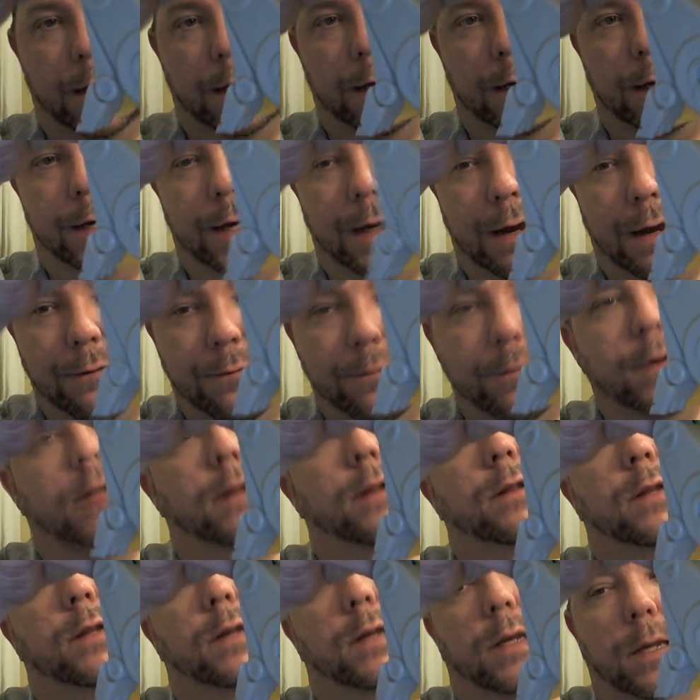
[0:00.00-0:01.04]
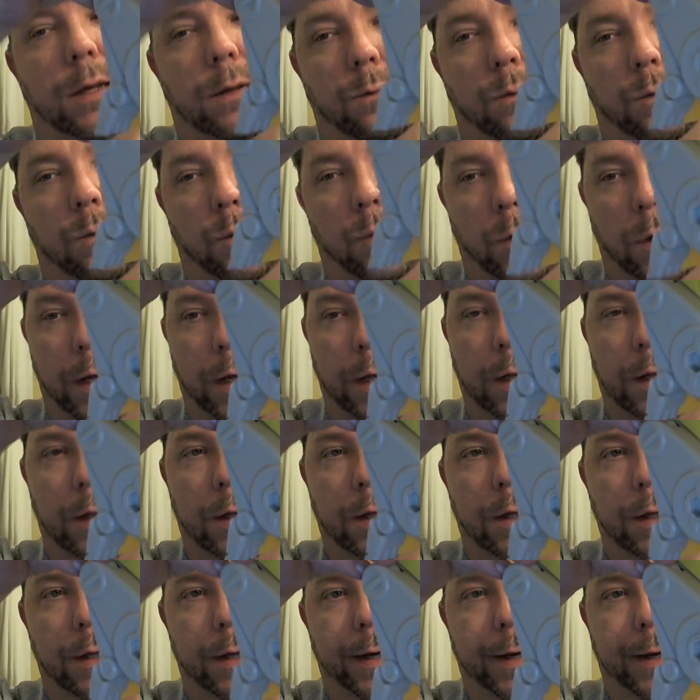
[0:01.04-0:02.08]
definitely
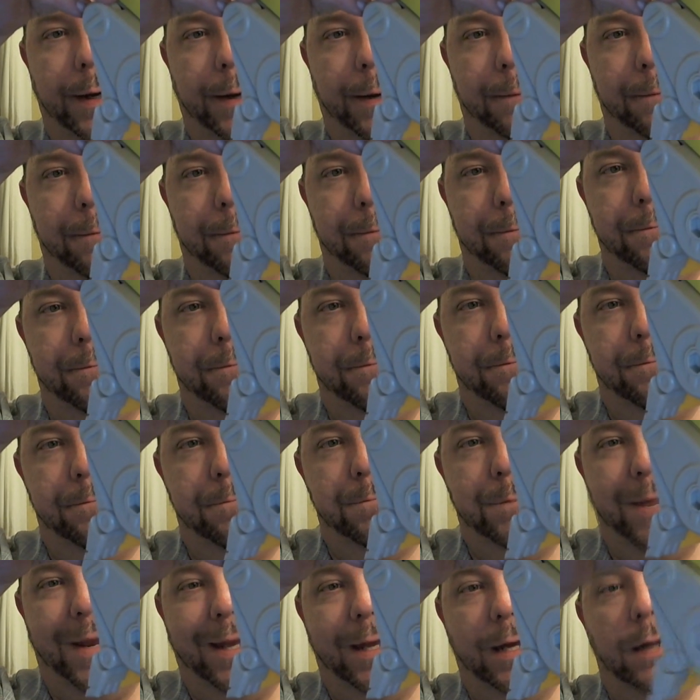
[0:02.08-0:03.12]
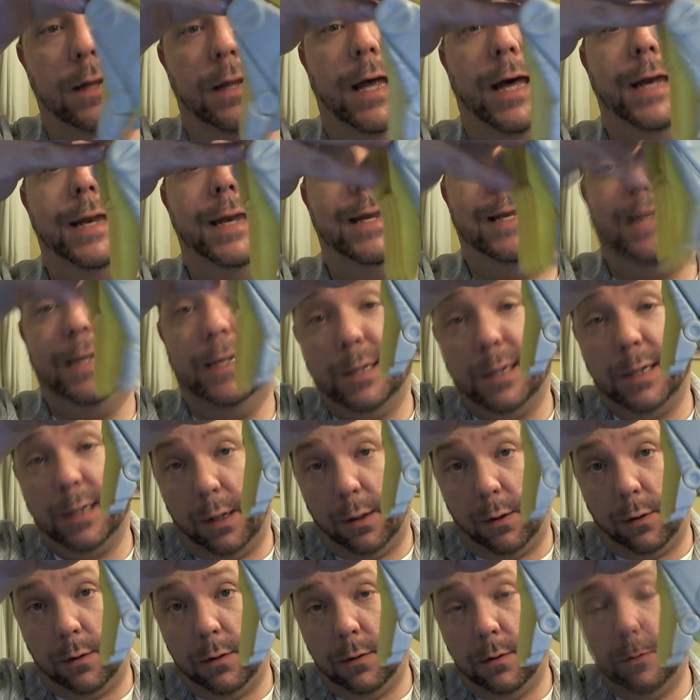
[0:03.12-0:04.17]
will make it a lot easier